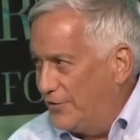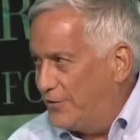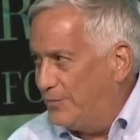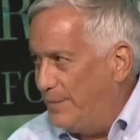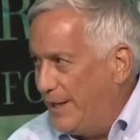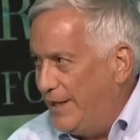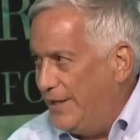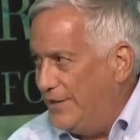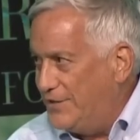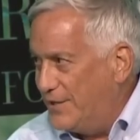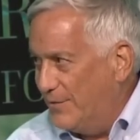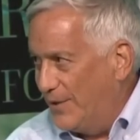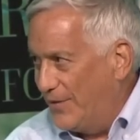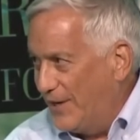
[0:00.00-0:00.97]
speech,
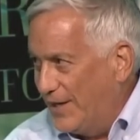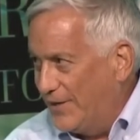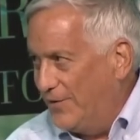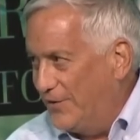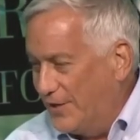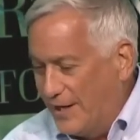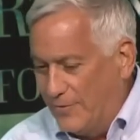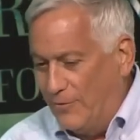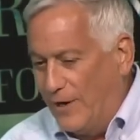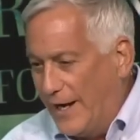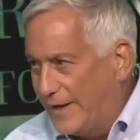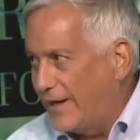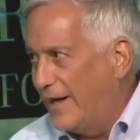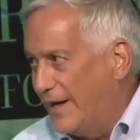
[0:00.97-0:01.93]
it would think you said
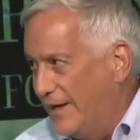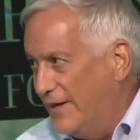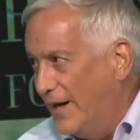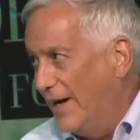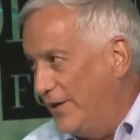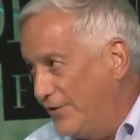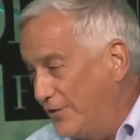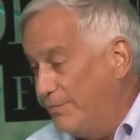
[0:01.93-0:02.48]
Rec a Nice